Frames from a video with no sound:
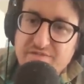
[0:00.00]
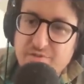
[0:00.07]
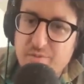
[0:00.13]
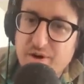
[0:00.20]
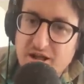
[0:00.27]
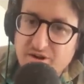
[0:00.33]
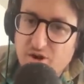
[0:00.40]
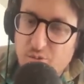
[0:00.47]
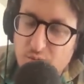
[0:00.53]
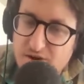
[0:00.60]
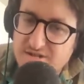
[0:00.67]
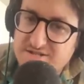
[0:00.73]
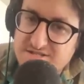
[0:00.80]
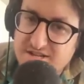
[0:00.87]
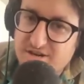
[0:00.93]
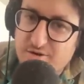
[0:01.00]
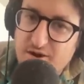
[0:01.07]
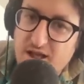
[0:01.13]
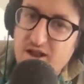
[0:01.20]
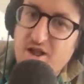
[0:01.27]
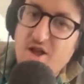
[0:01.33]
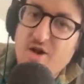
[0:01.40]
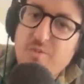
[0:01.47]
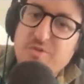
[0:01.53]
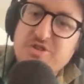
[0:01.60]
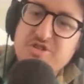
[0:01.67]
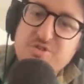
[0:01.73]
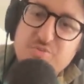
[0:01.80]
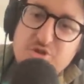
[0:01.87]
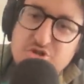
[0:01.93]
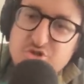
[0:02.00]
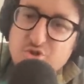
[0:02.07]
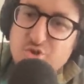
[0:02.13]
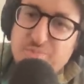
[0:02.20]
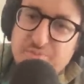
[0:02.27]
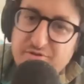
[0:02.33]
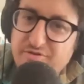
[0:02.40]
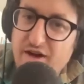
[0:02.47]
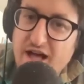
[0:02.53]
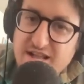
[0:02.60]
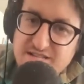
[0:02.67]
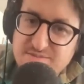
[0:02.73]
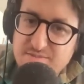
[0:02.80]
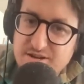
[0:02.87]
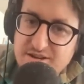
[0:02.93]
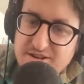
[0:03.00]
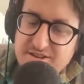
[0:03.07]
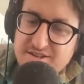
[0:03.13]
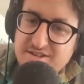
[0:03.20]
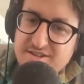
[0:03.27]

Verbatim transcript: even when I don't want a cigarette which is what Juul provides me.